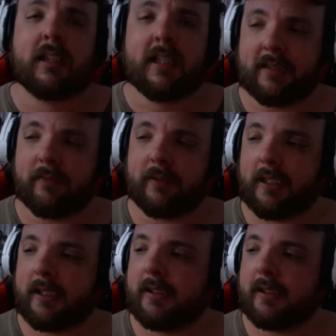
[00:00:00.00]
and
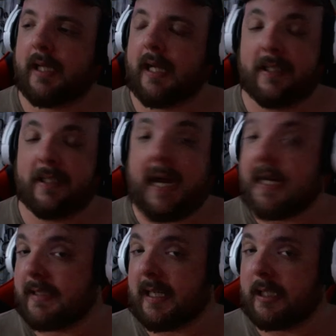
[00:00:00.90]
everything. And I
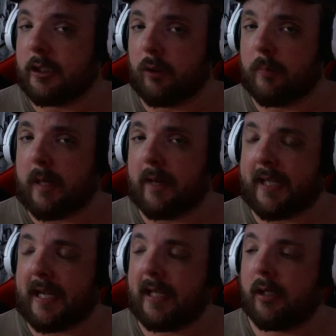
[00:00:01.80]
did not know about
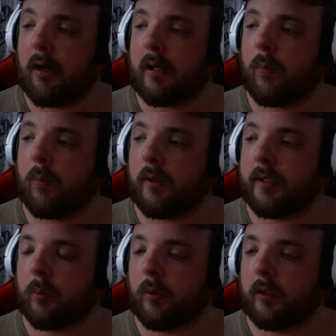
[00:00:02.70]
that. All I
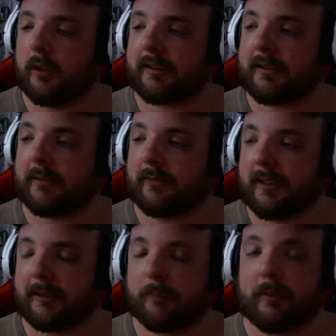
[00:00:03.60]
wanted was the
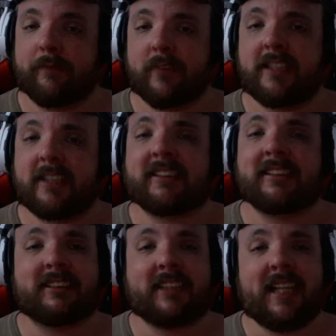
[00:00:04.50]
lights being fixed. And
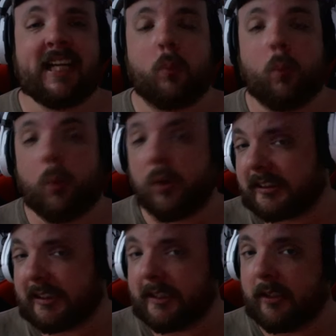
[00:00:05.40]
since I had a
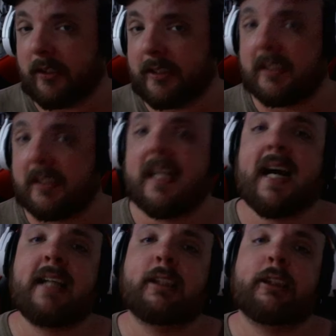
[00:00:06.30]
warranty on it,
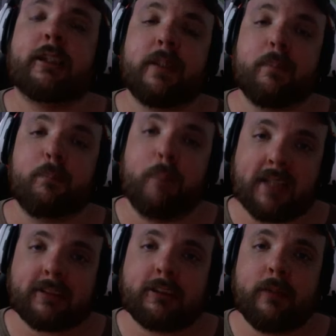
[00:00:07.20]
I shipped it
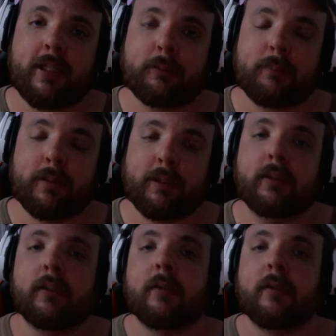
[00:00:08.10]
back to HP